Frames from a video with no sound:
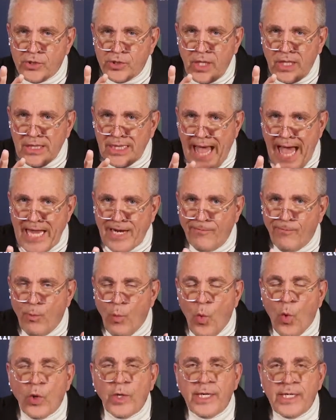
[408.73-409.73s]
there's a lot of
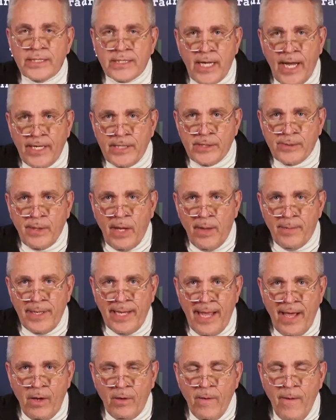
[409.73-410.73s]
warning signs
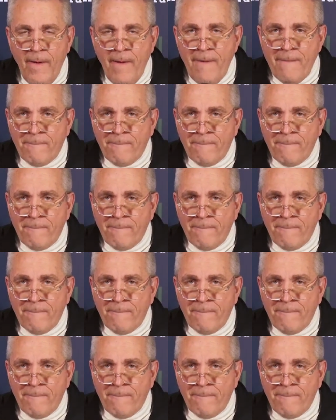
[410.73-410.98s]
coming out.